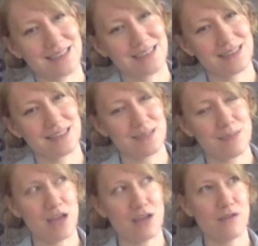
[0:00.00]
Does it
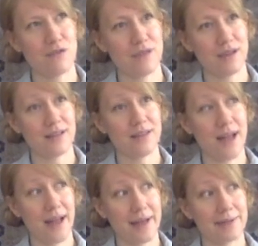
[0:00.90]
make you feel
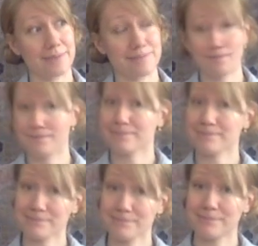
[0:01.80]
like
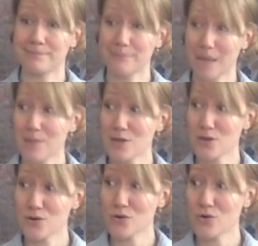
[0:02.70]
maybe
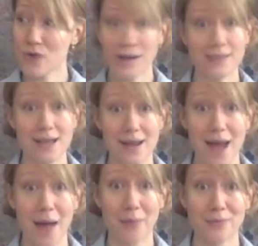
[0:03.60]
you want to take a
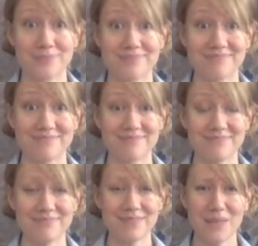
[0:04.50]
nap?
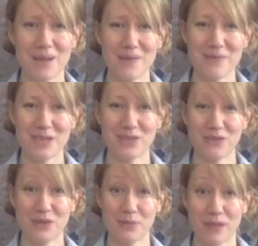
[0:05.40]
Maybe it makes you
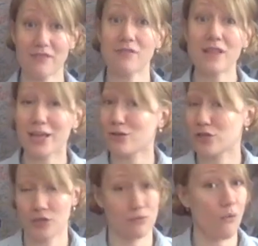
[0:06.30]
feel playful, like you
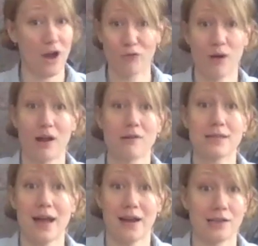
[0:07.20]
just want to run
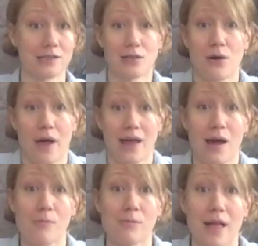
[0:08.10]
outside and just go hang
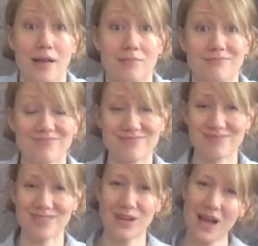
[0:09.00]
out and play.
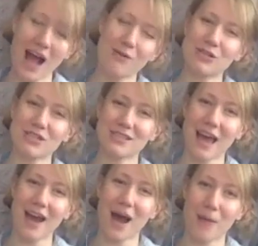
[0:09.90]
How does
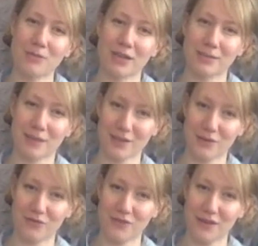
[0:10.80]
that object make
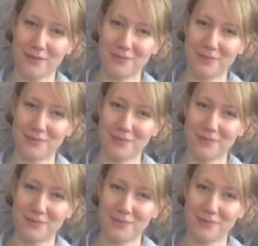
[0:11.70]
you feel?